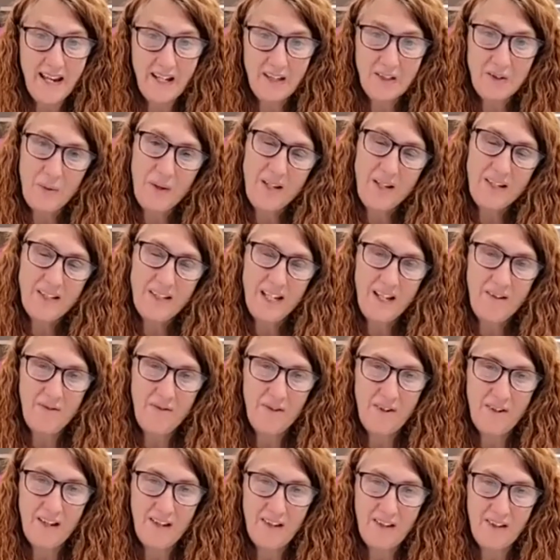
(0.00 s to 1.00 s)
next Wednesday
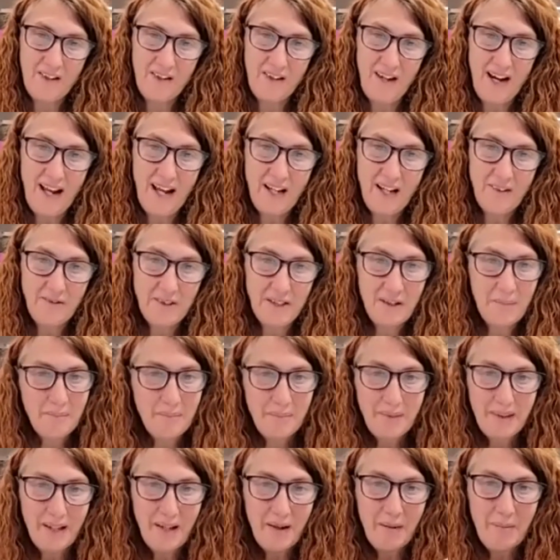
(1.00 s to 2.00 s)
for another craft.
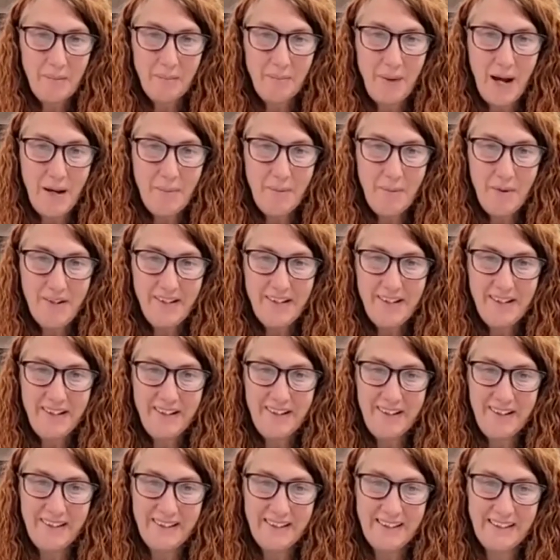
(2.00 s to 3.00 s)
Bye, boys and
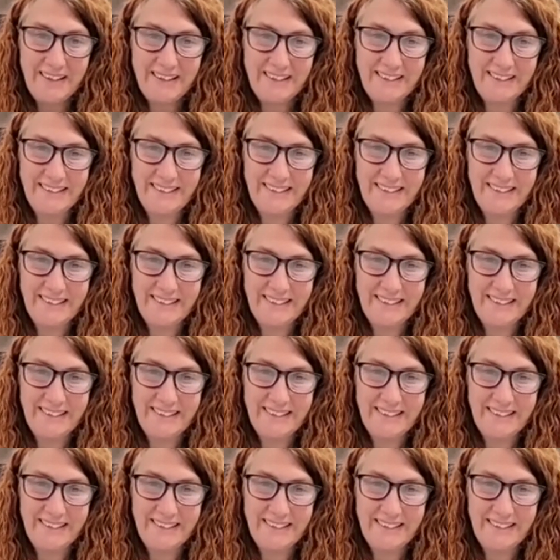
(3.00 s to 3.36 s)
girls.